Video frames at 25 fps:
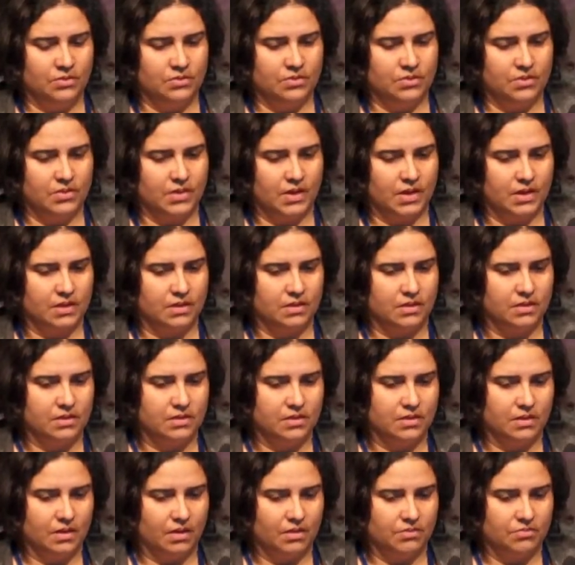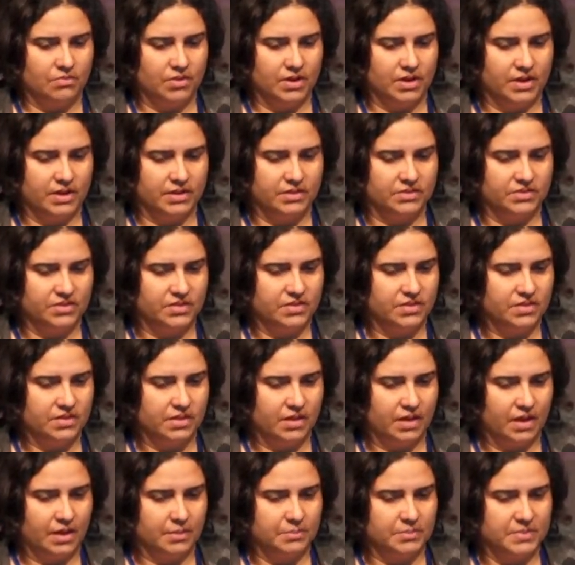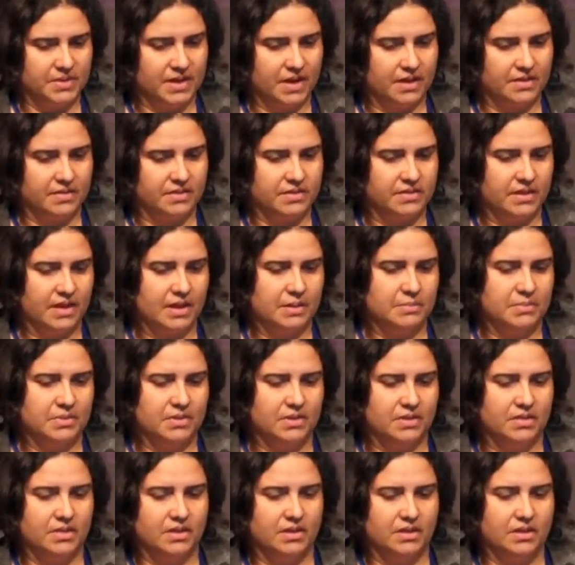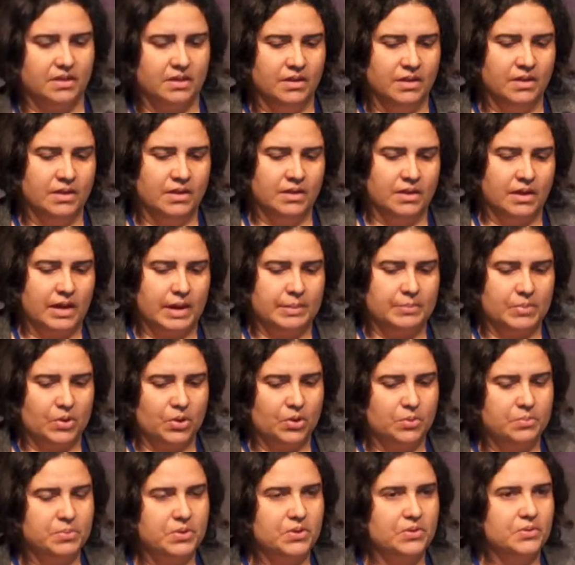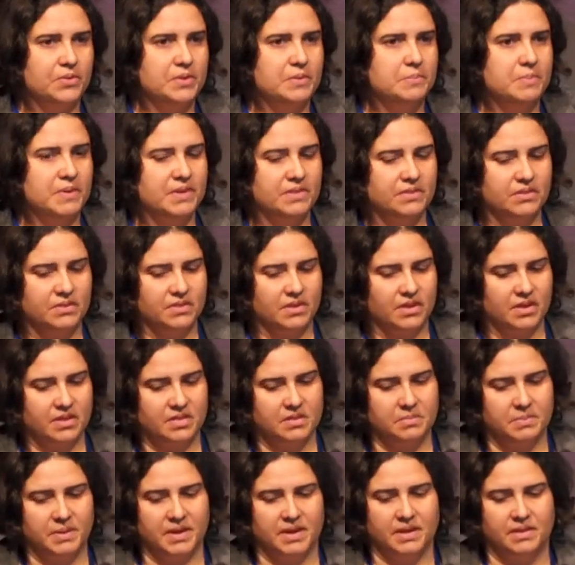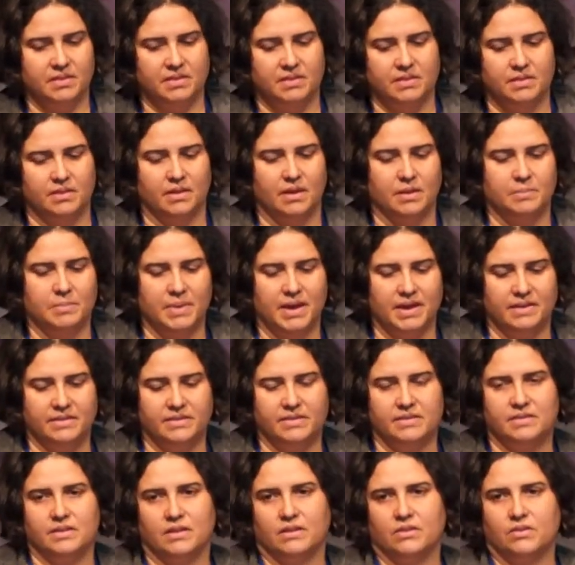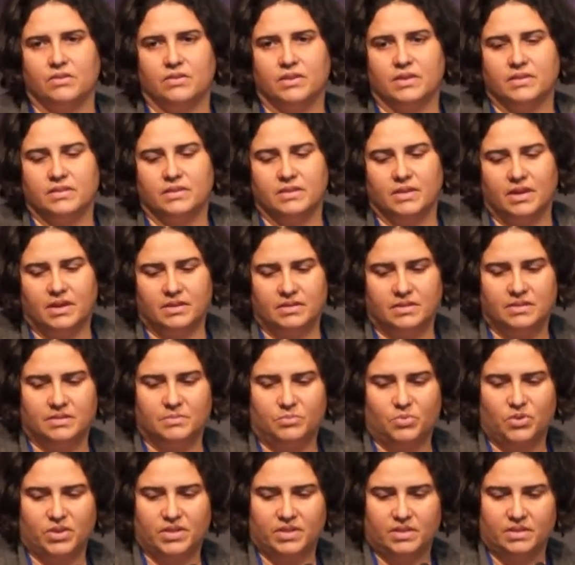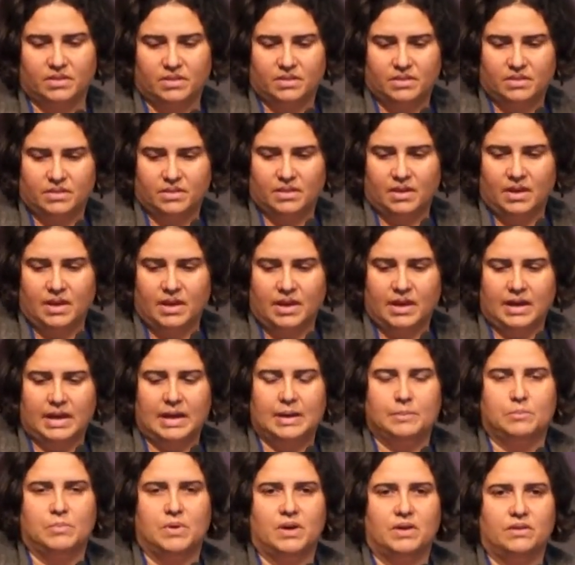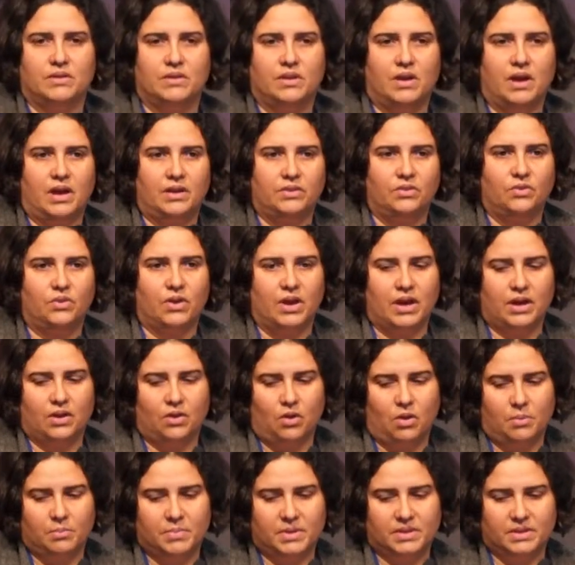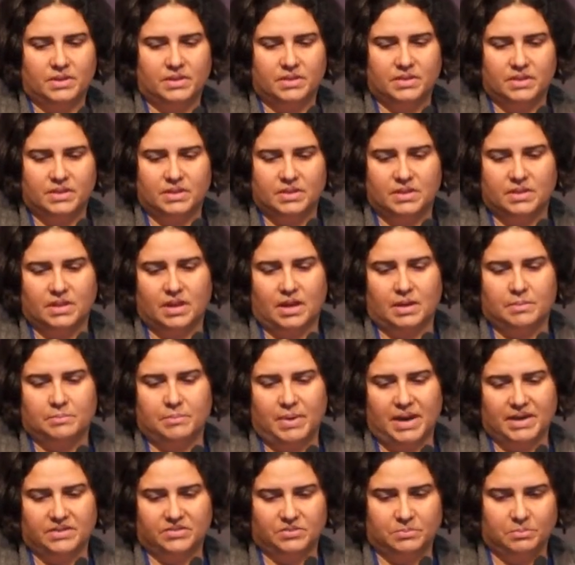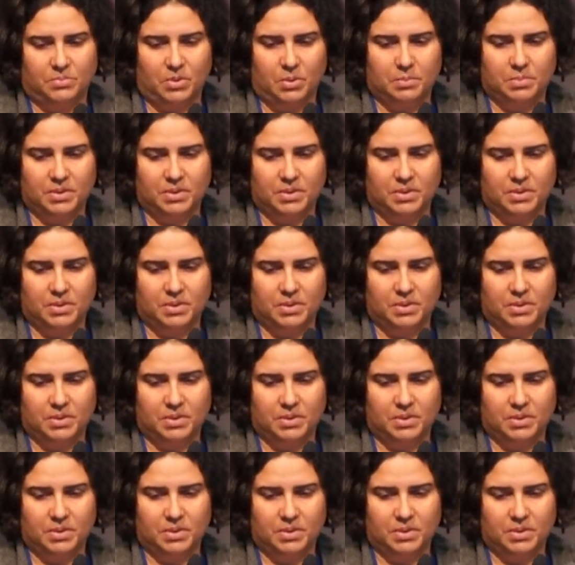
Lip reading: So that is really just saying the same. And I think opioids, benzodiazepines, antipsychotics and antidepressants are not uncommon in this patient